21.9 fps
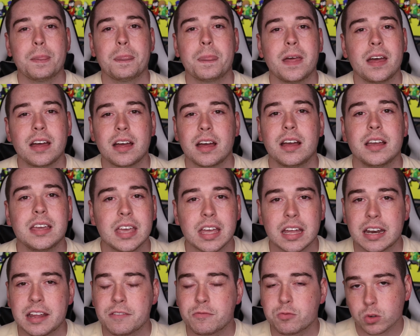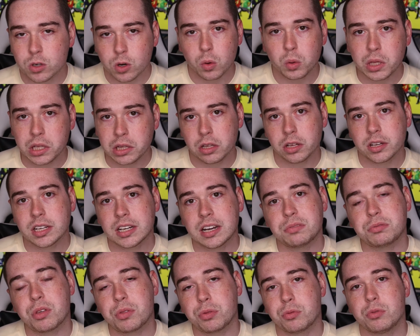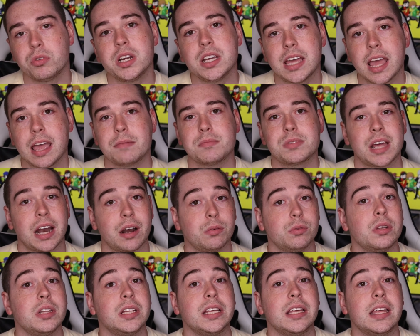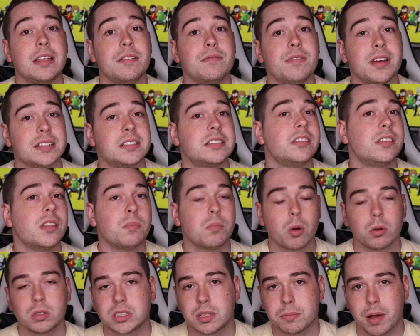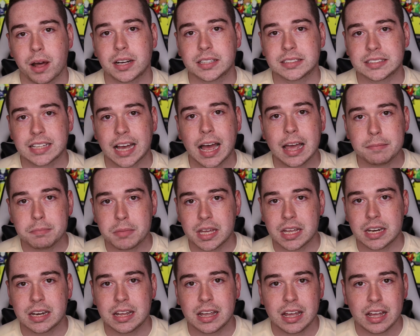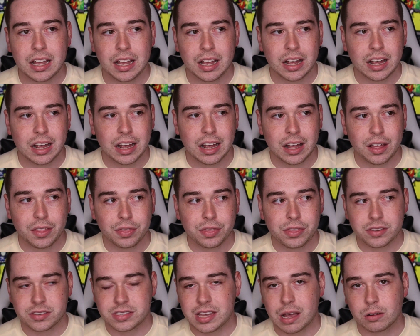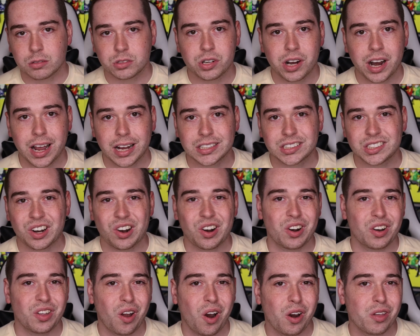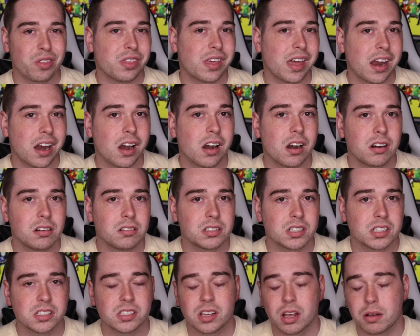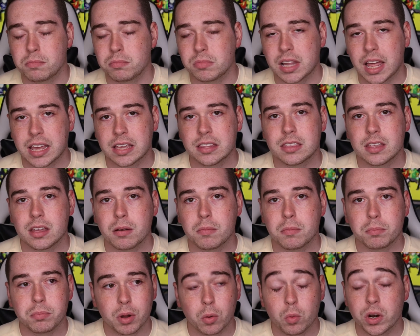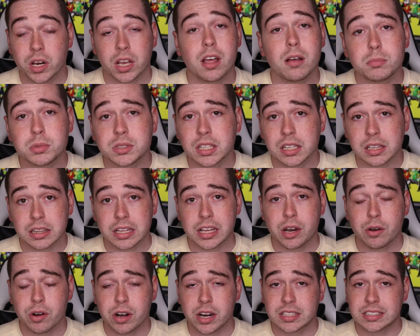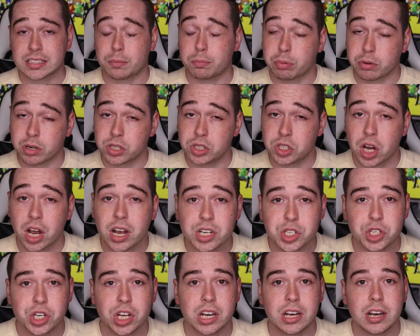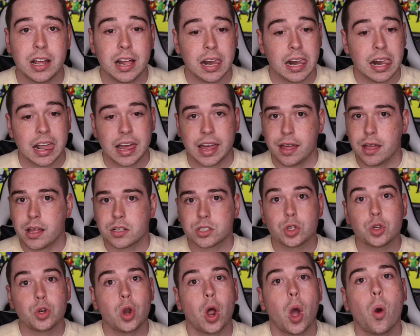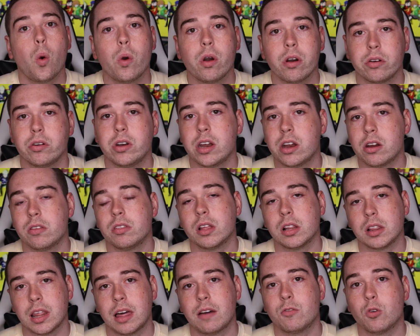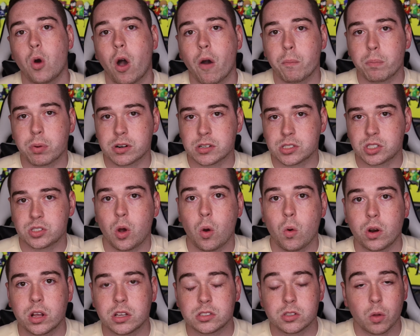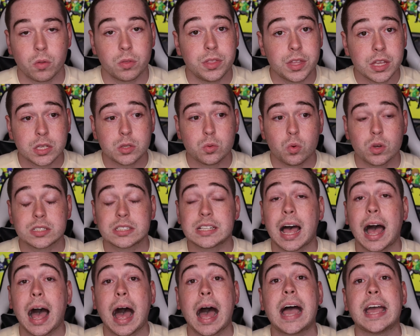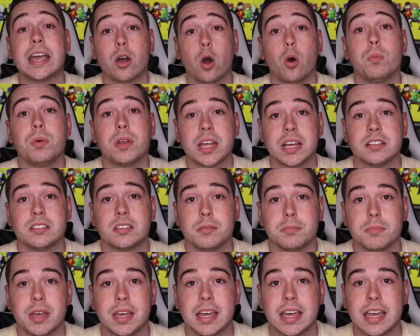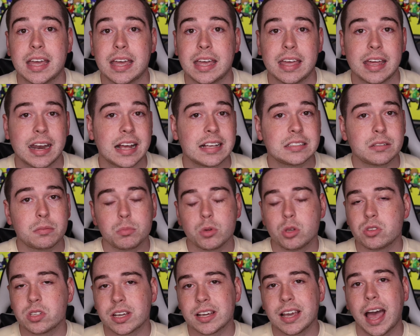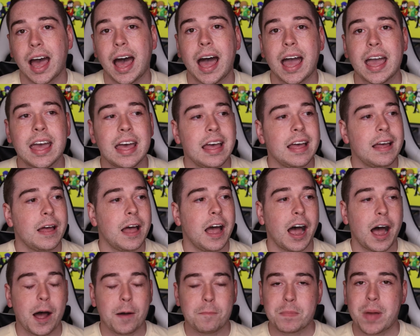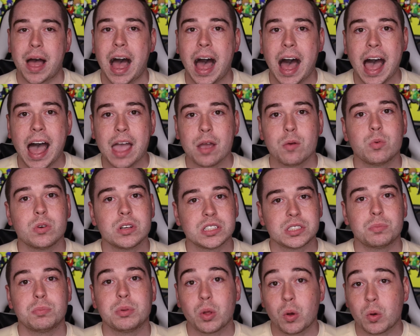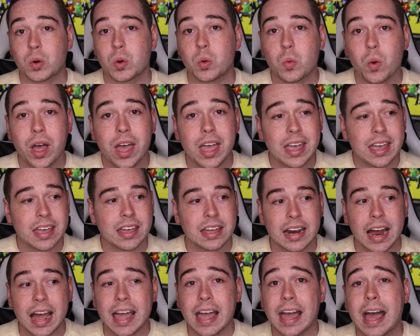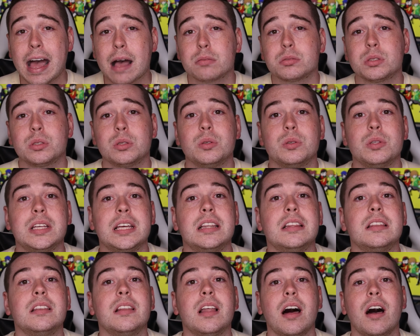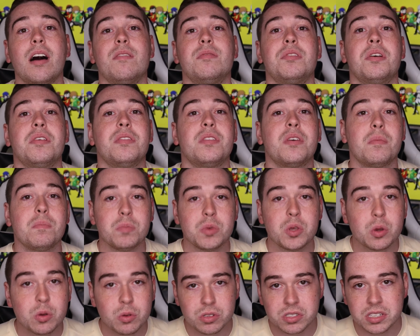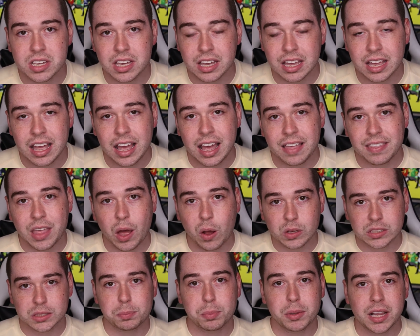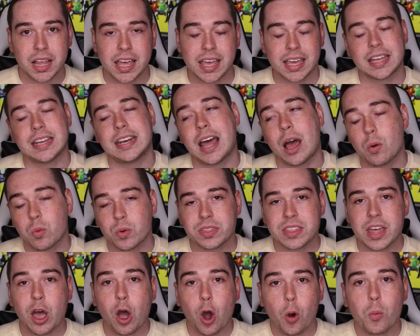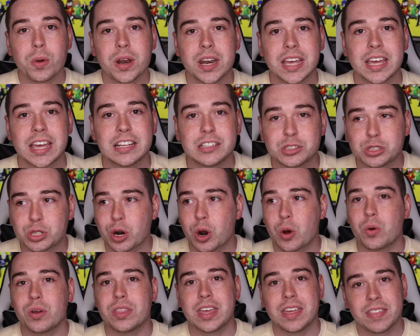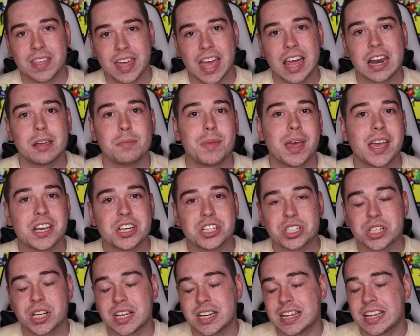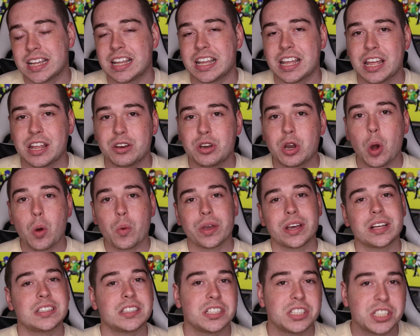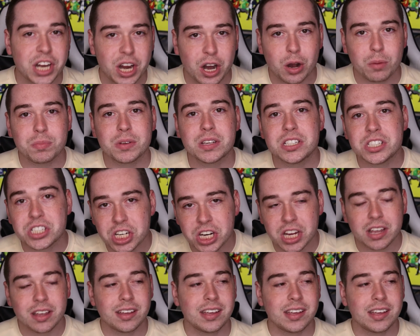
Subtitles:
Again, if we're only looking at the three games that I really invested the most amount of time in, the soundtracks are there, some like them, but when it comes to lyrics and production, it's nowhere near the level of Persona. So this was eye-opening to me, and as a music guy, I was blown away, and I absolutely loved the music that was playing. And now with that opening intro within the animation and knowing it's a JRPG